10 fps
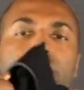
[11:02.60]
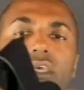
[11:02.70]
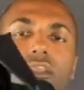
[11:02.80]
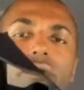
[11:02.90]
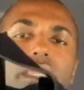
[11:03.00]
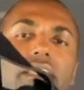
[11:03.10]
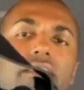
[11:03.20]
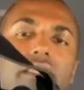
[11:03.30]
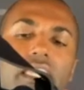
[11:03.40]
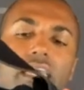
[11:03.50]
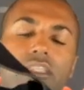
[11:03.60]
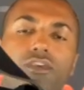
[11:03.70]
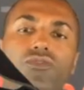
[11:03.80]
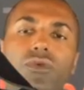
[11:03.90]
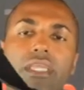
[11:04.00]
there is a
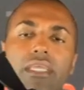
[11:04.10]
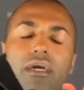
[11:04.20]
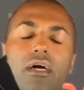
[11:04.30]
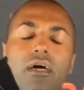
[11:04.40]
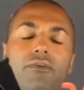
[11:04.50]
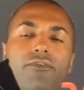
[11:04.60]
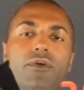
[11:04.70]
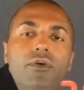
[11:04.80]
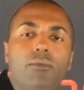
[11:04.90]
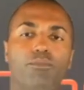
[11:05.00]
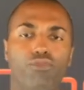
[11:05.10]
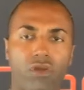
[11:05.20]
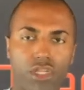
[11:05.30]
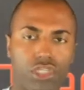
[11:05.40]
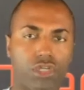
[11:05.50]
degree of
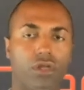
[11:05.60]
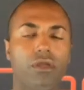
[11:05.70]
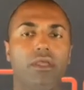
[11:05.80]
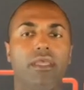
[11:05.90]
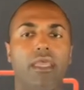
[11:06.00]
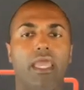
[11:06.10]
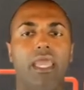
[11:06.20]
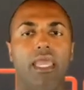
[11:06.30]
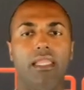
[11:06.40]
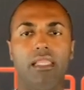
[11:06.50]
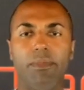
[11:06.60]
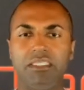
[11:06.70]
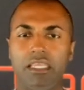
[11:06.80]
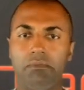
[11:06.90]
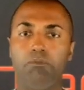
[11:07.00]
pressure and let me
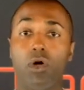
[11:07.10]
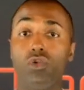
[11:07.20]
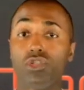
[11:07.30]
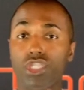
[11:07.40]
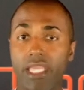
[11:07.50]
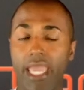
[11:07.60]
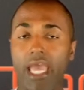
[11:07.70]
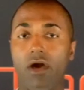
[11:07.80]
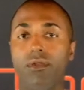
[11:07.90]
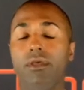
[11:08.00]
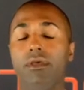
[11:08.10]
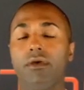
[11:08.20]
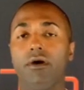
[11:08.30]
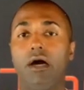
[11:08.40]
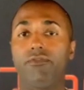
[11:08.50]
say bulging out
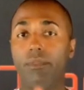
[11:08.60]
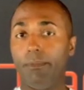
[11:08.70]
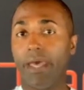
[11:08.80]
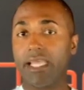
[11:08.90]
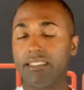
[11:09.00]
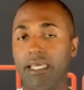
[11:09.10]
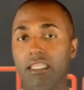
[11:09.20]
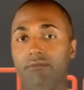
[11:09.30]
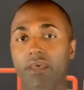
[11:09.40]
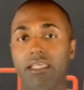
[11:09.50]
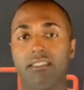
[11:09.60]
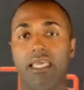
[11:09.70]
uh, from the backside of the vest.